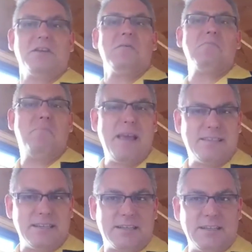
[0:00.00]

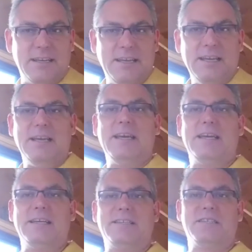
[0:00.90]
basically
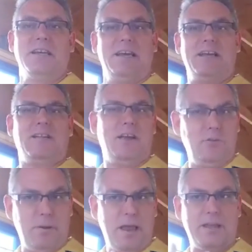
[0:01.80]
is it'll
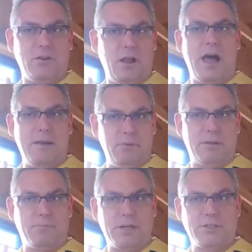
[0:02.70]
help handle high
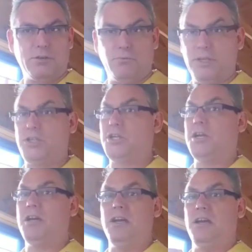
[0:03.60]
blood pressure, which
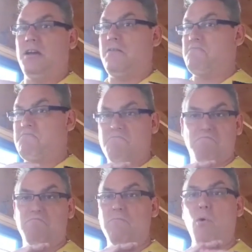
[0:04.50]

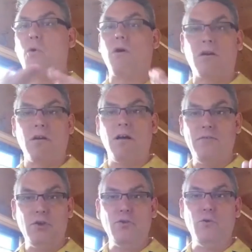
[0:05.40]
more of
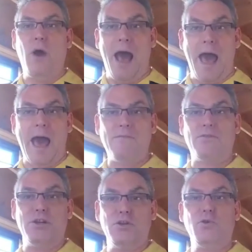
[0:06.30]
you have
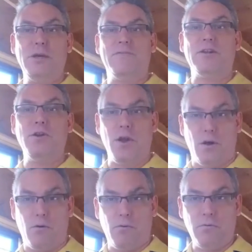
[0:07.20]
than you even
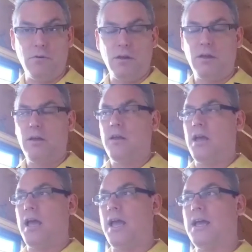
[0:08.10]
know,
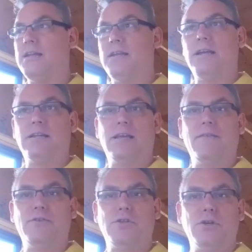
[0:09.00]
and it
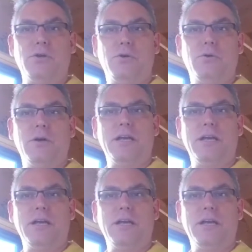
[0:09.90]
gives you